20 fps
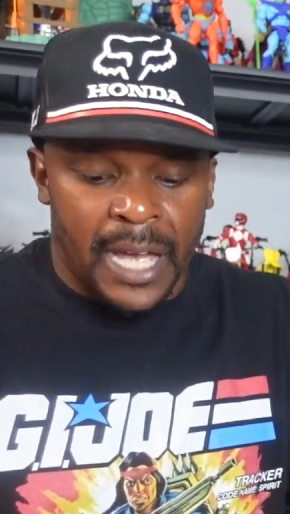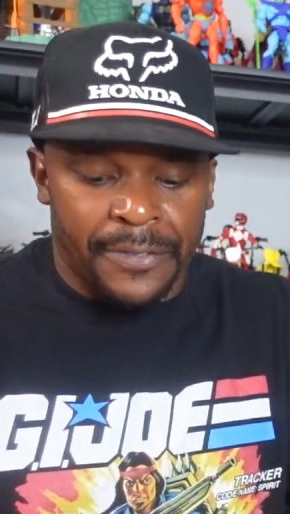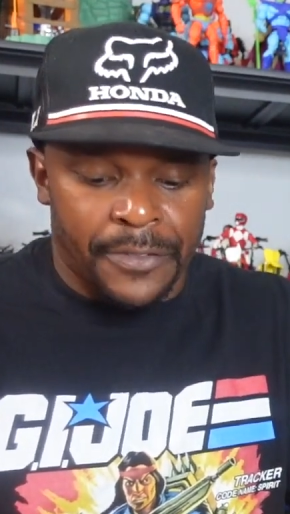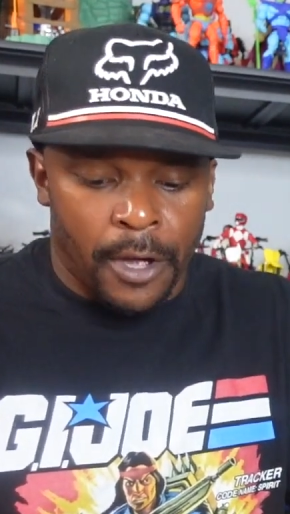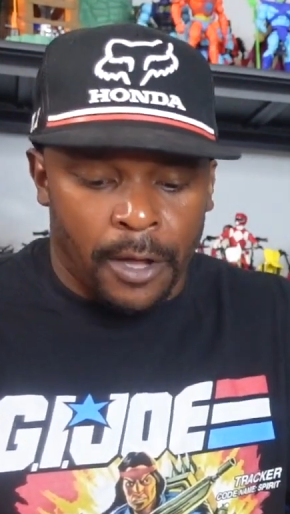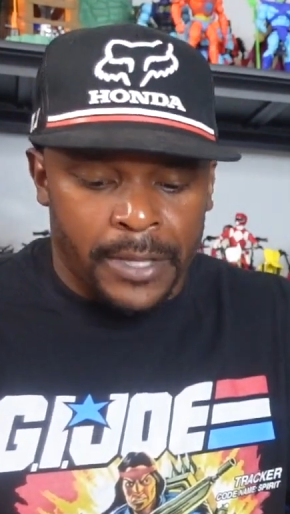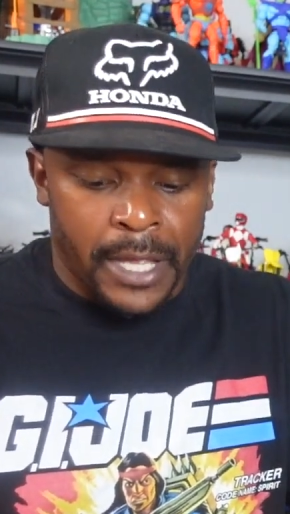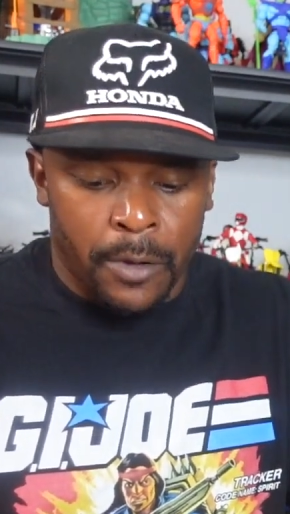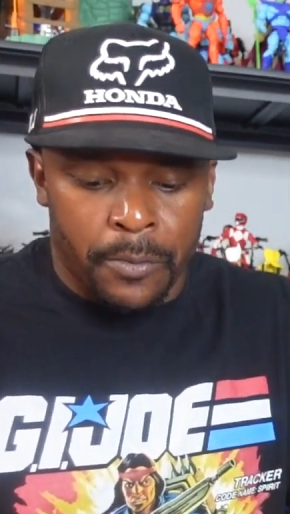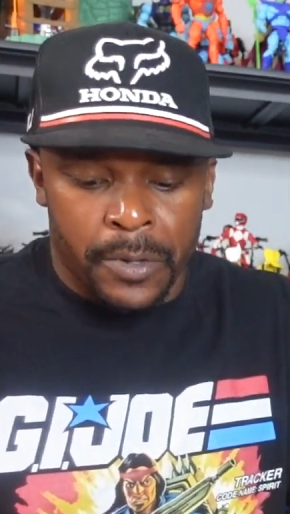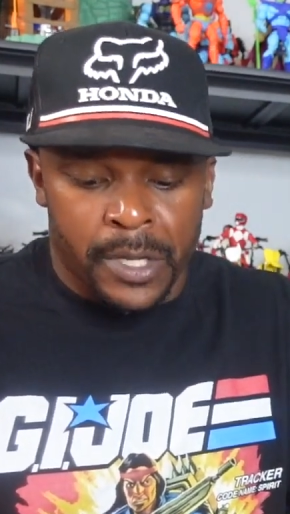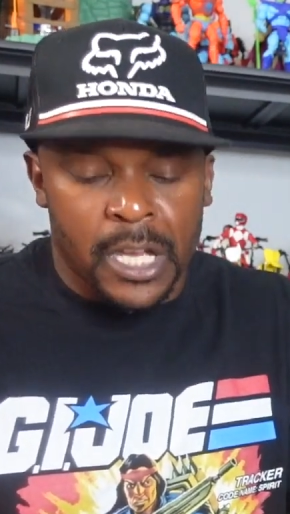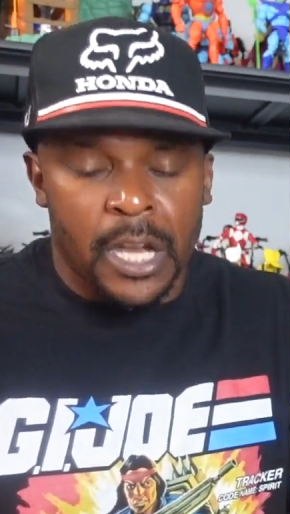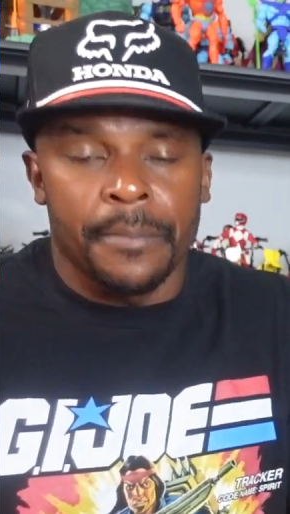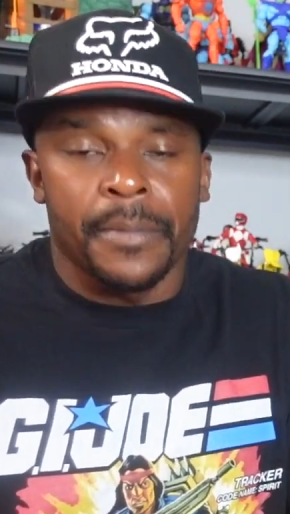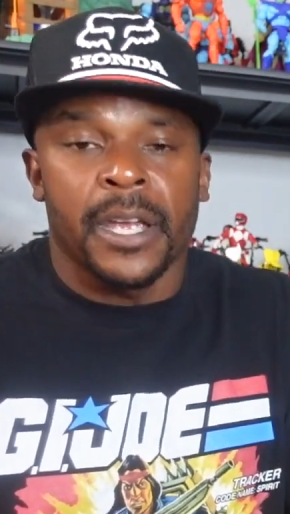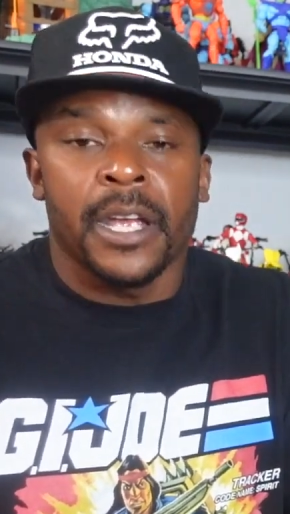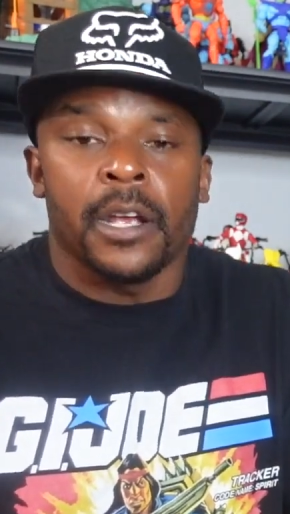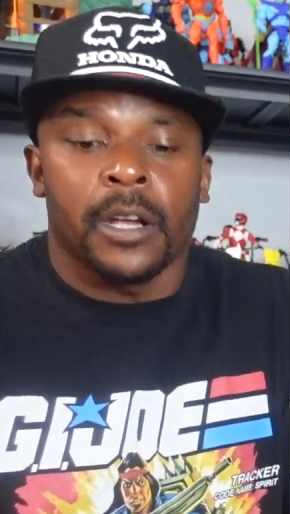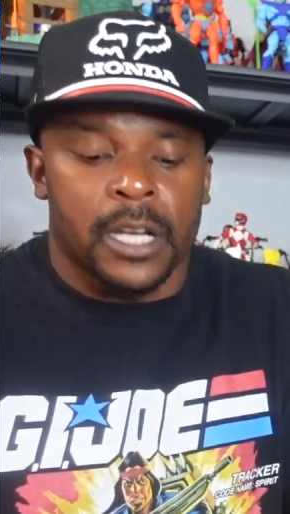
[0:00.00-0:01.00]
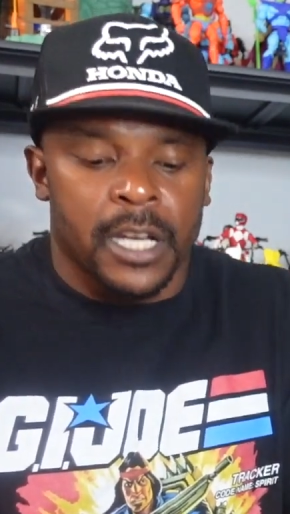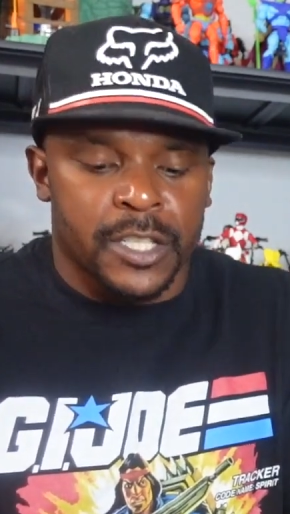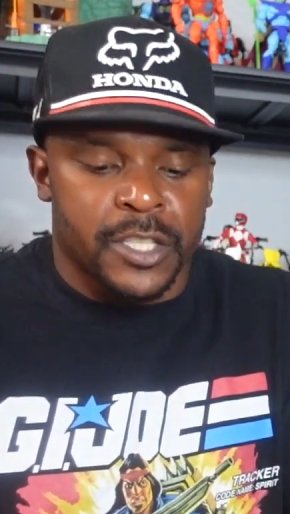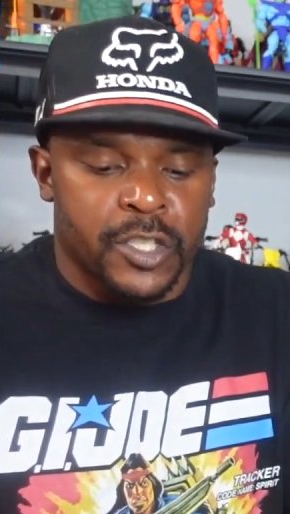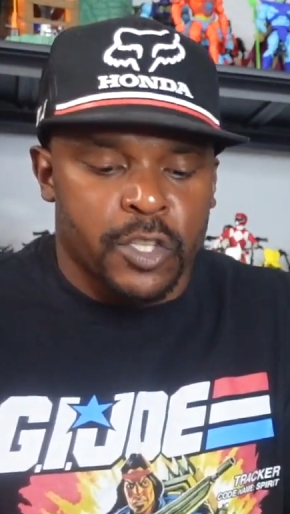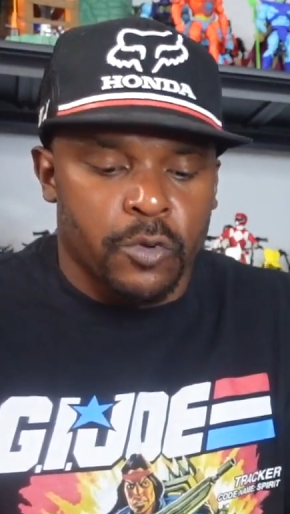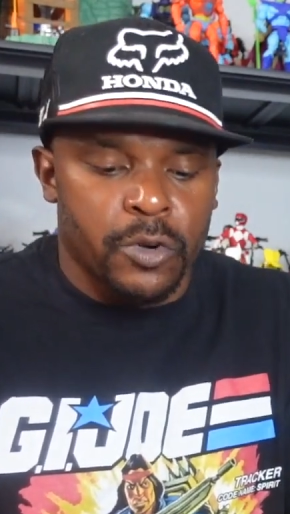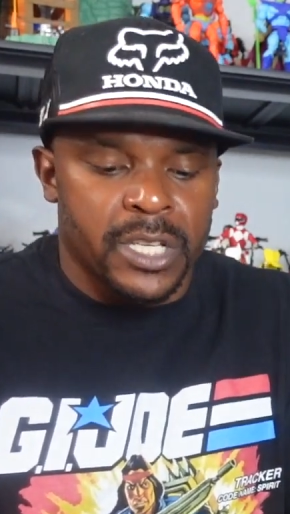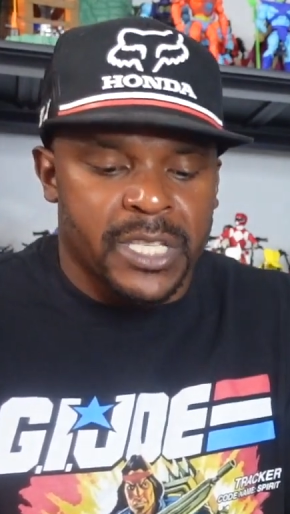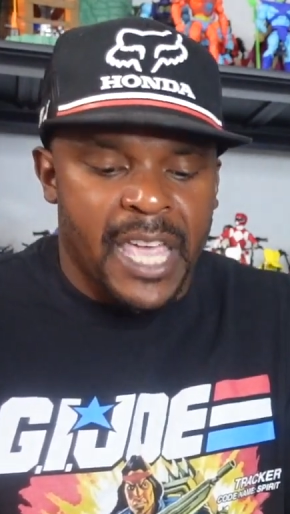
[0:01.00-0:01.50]
I thought they would be coming here, because as
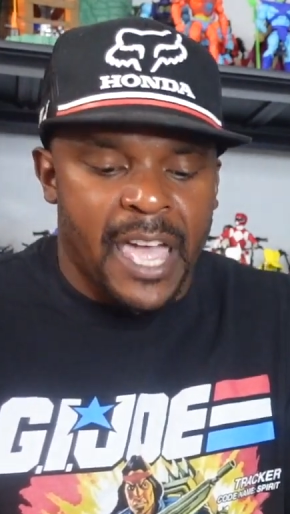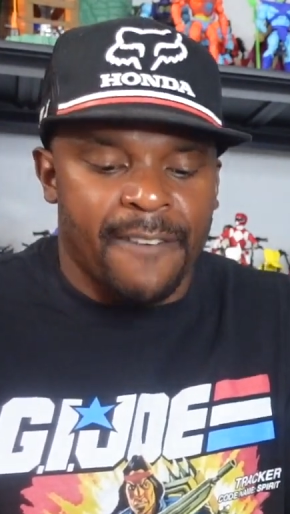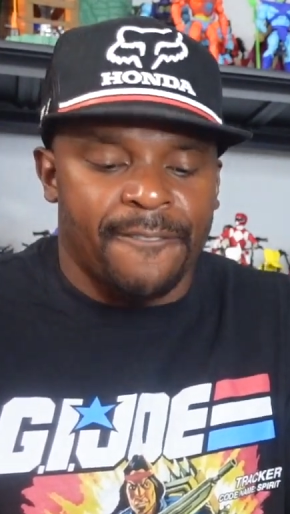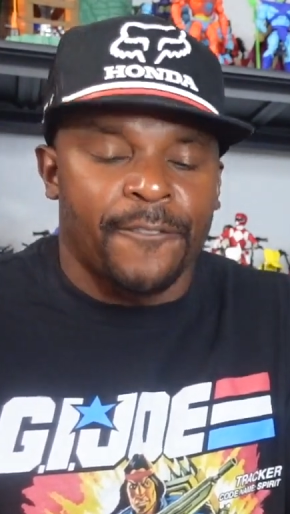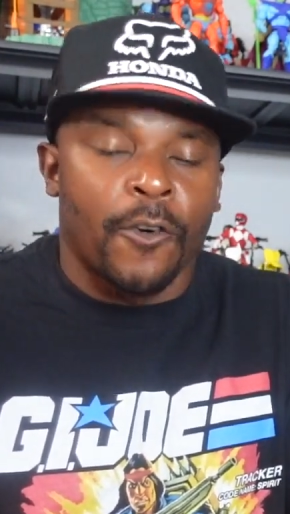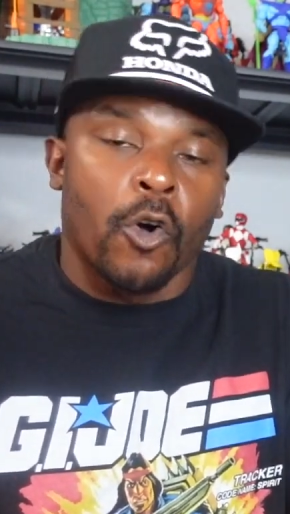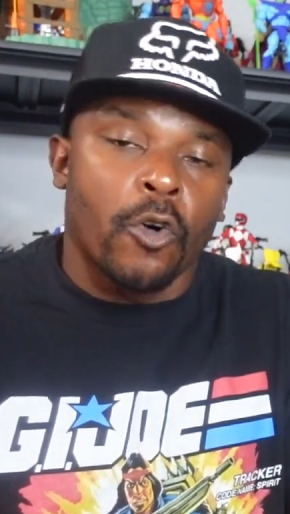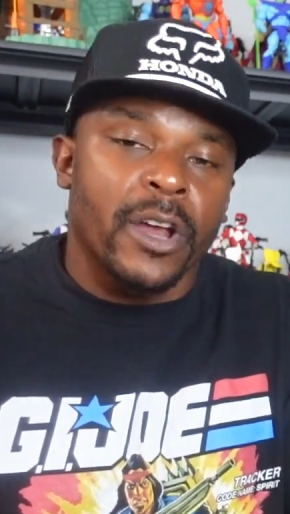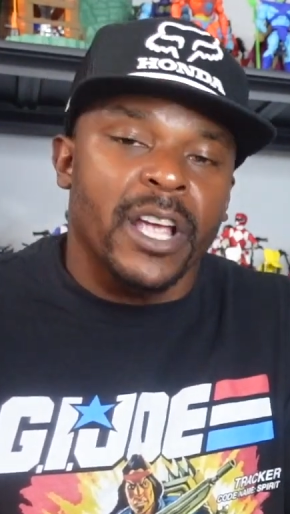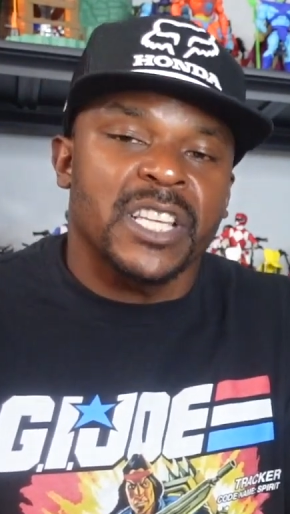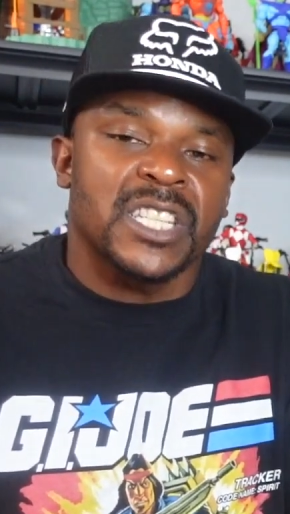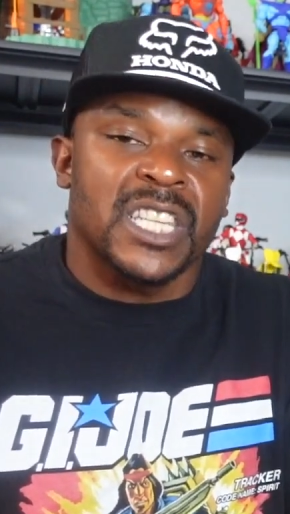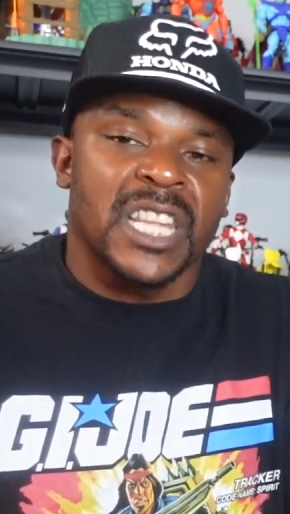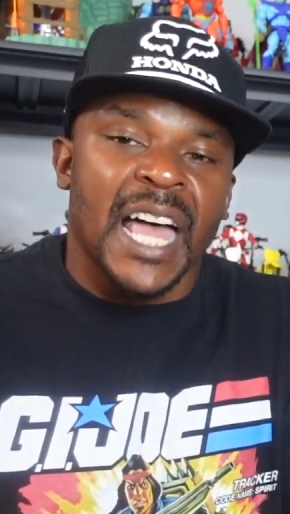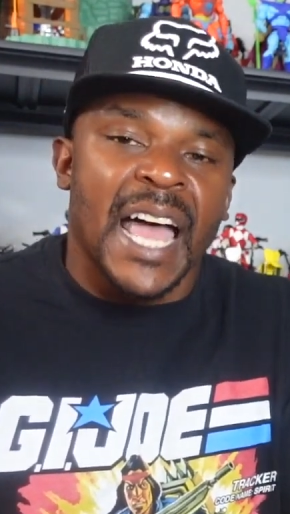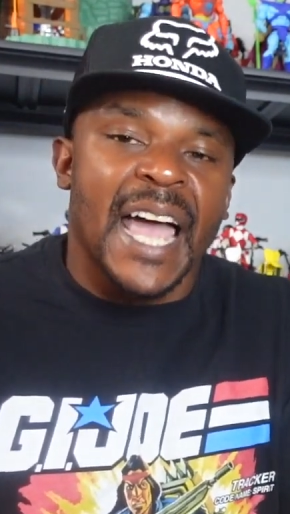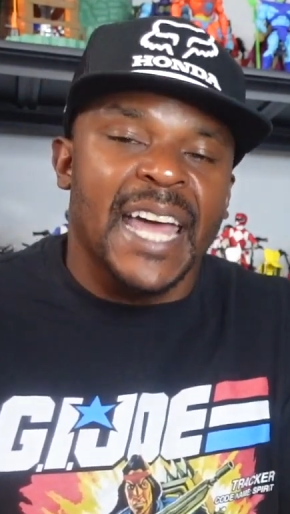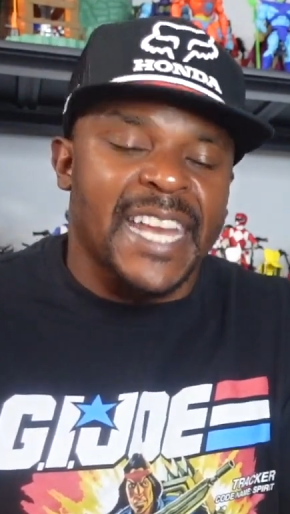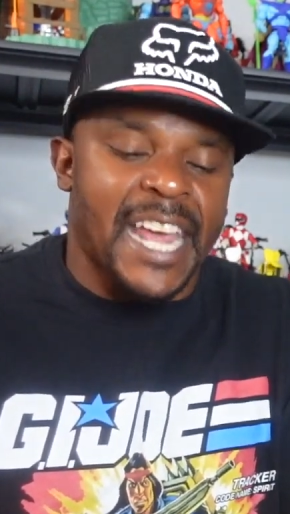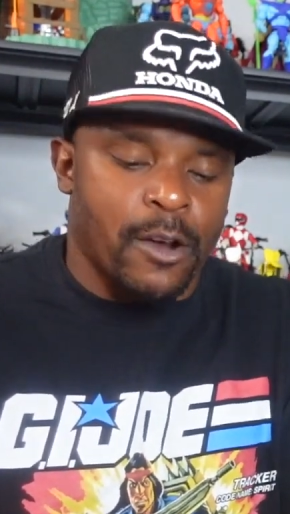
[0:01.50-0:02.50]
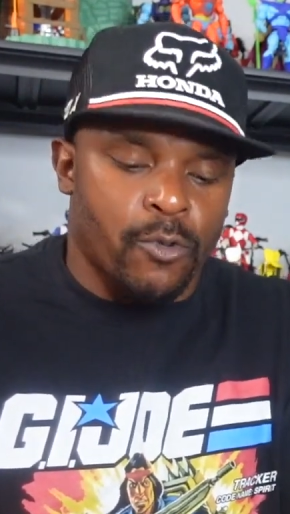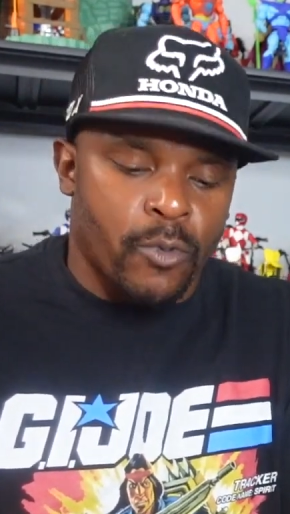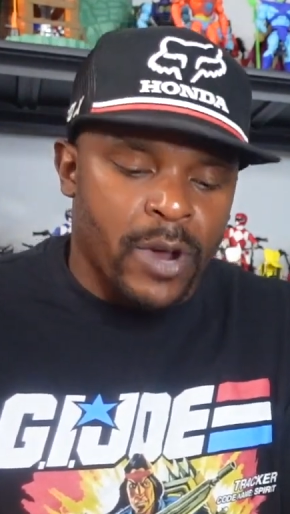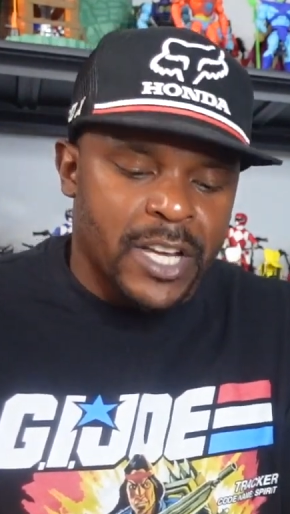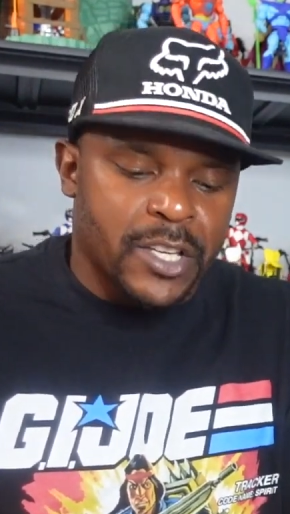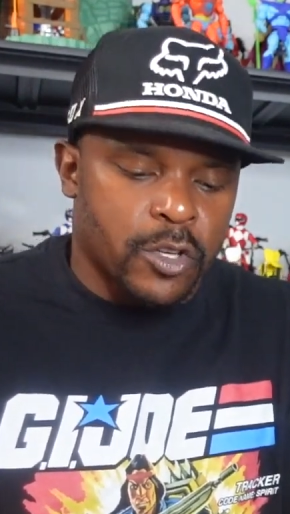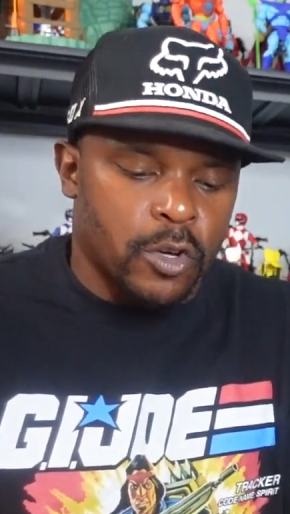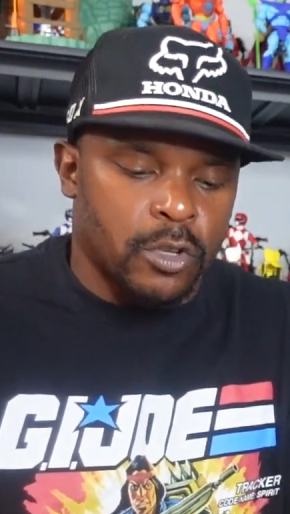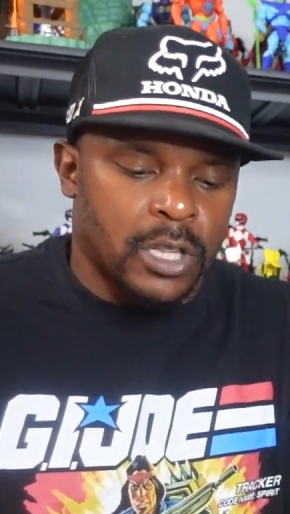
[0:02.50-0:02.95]
soon as that 4-inch line, that retro